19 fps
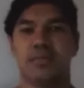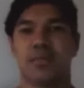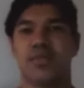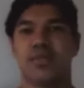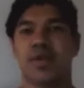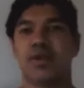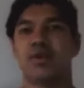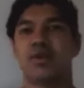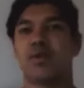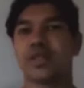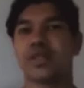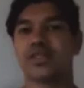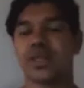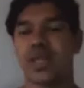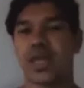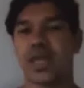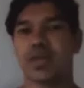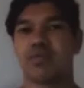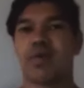But there are ways
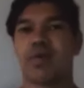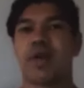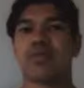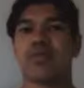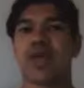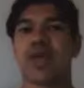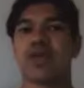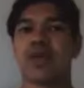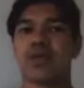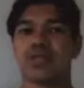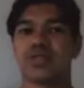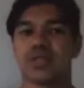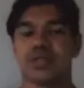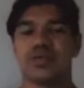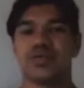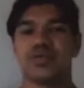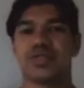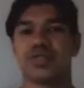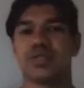to get around that
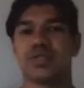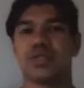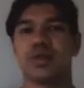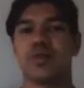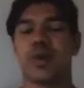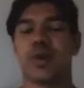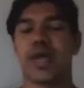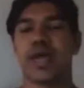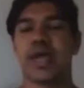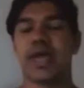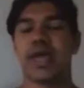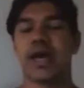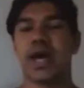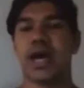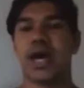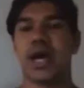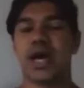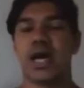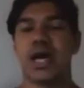also using the way
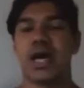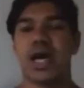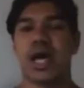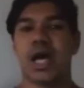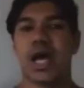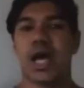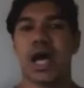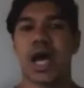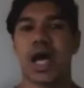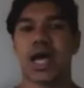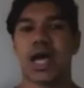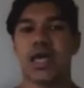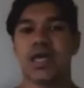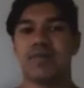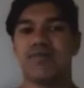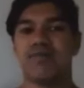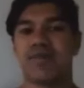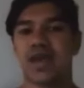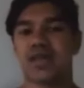I
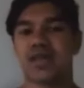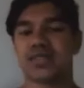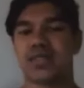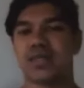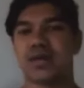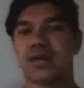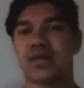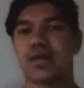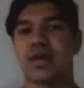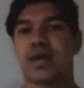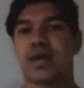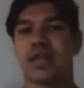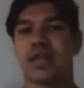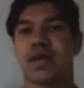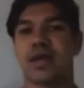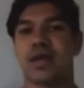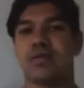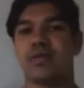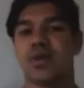invest and
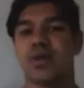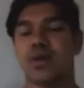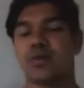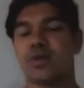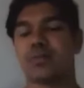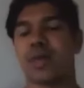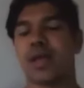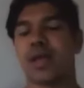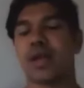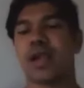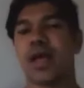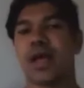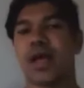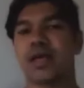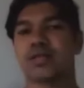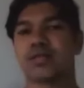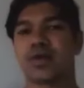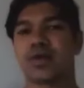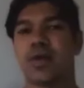I work with my
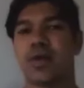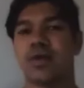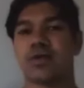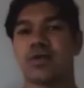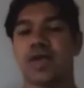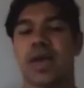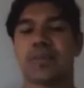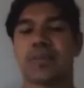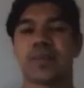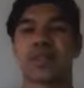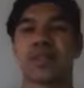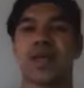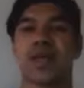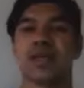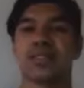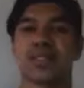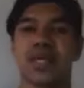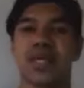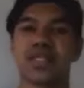clients called
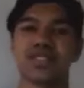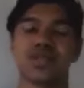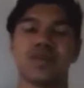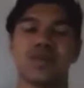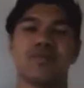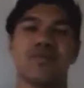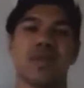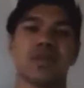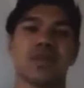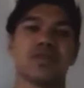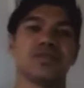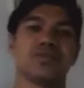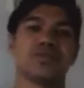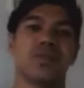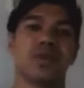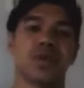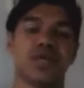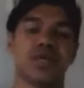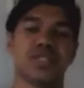capitalization of lender's
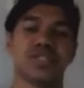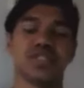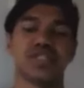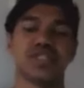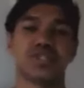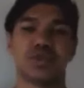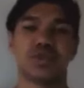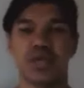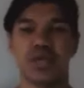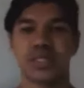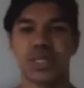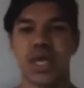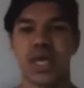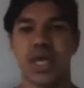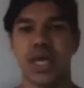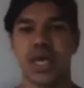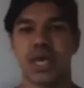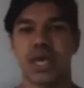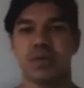mortgage insurance,
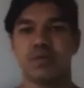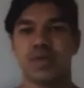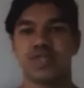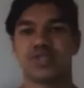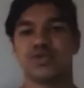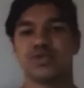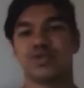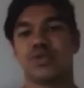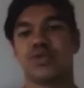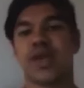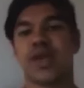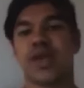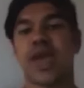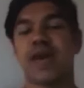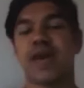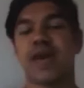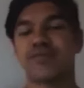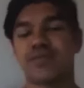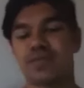in which you don't
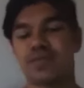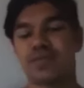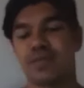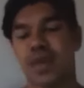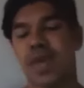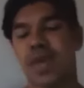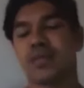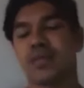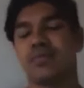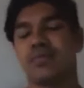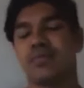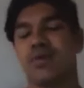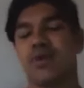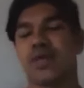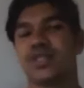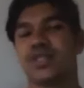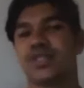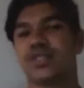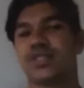have to pay the
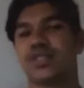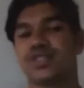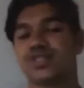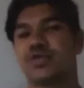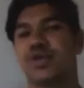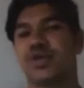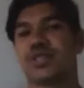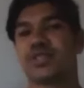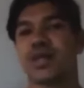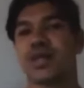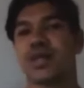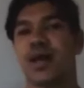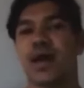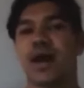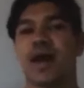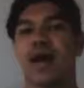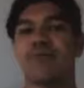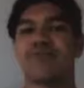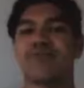mortgage insurance
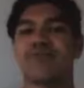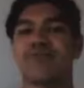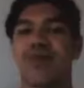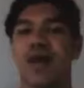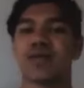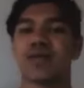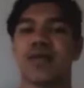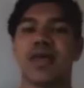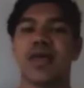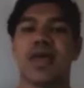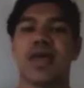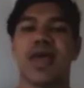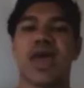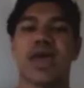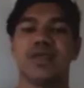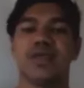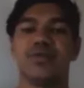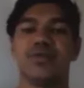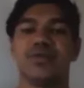upfront
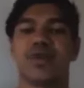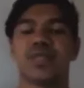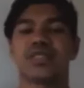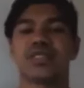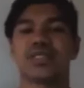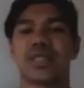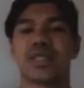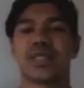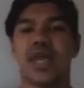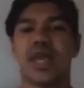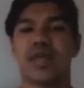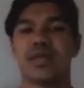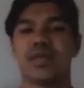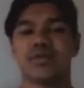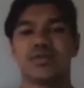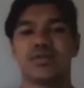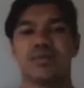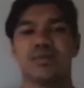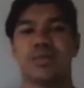and you can scale
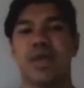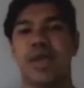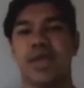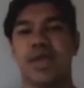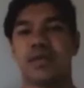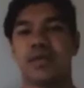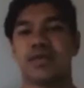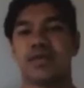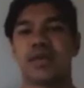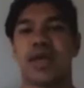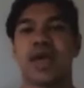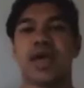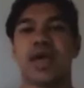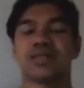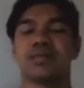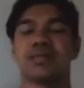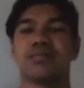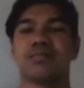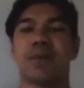it to pay it
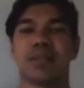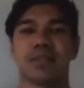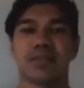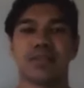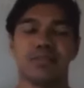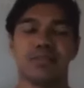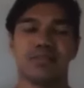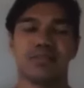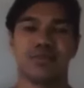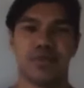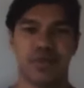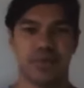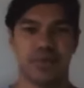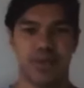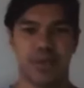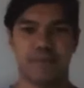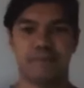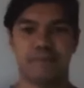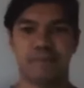as a monthly
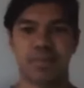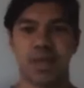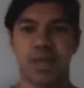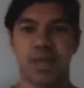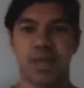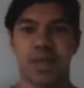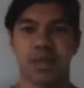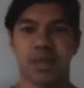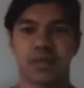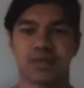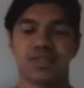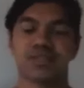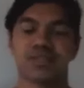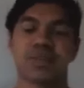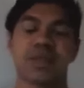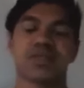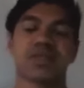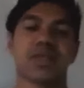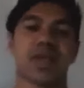premium. But it's
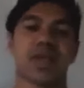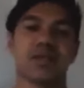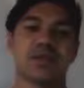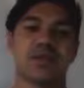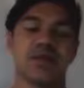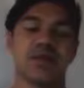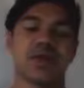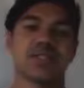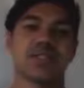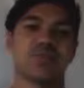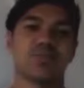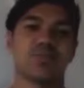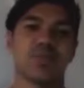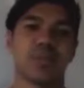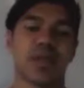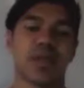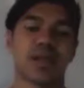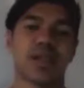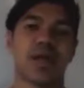best that I sit
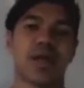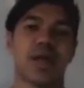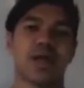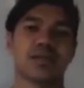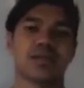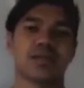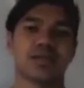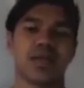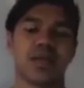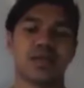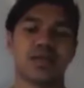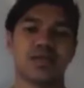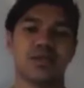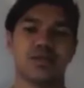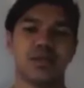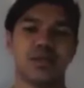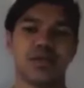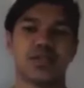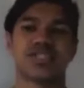with my clients
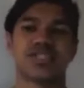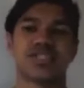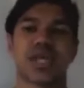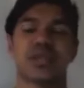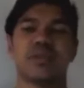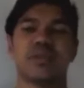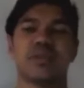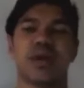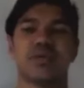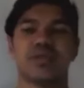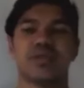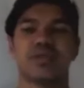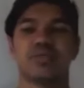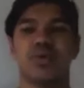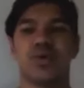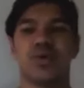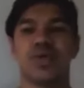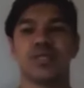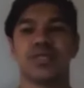and chat about this
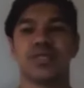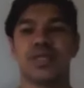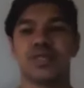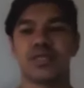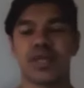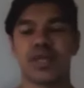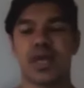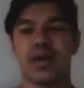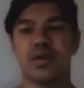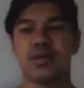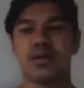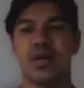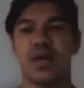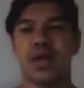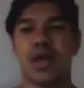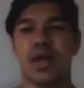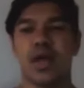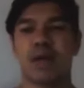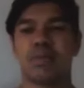more in detail
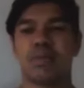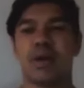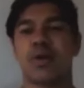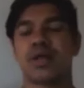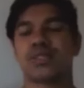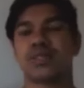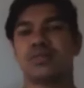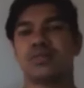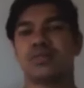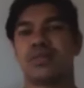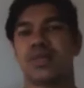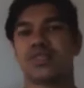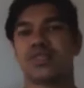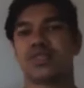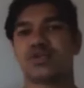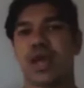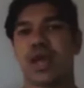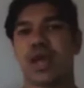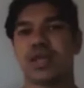about what's the
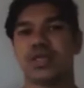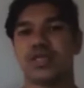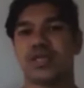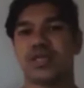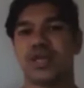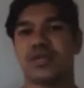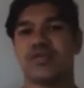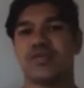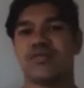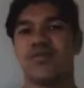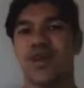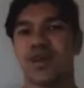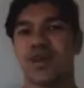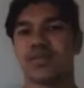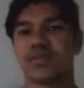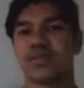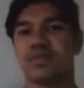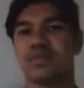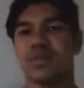best strategy and
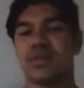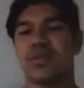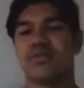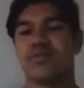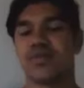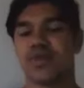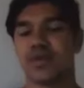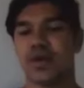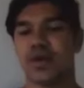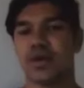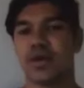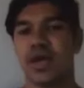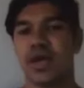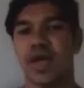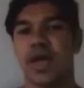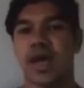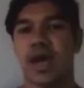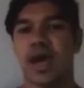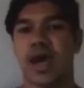advice to be given on.
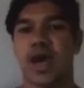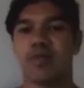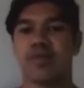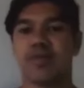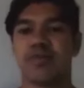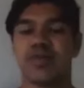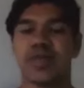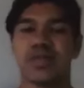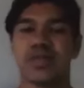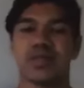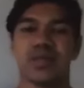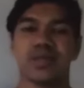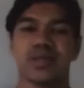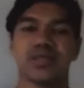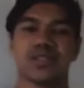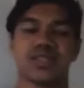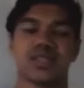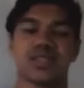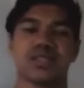However, in
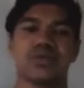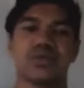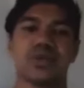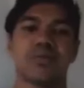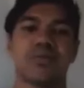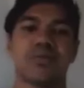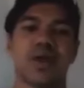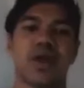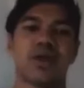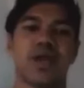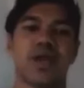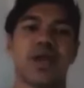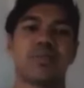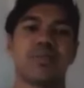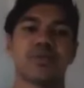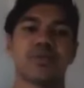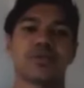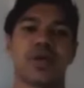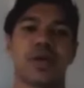this, just to compare an
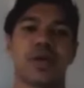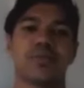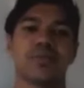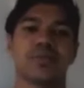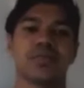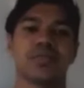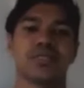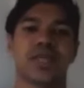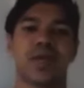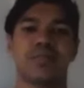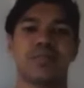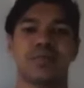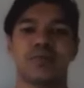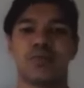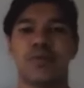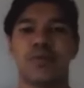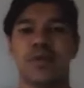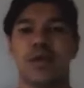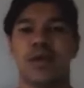apple to apple
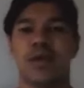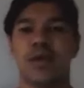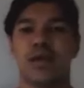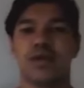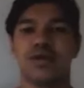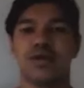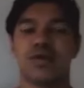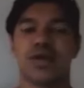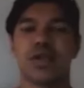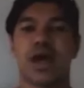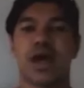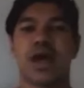example, you can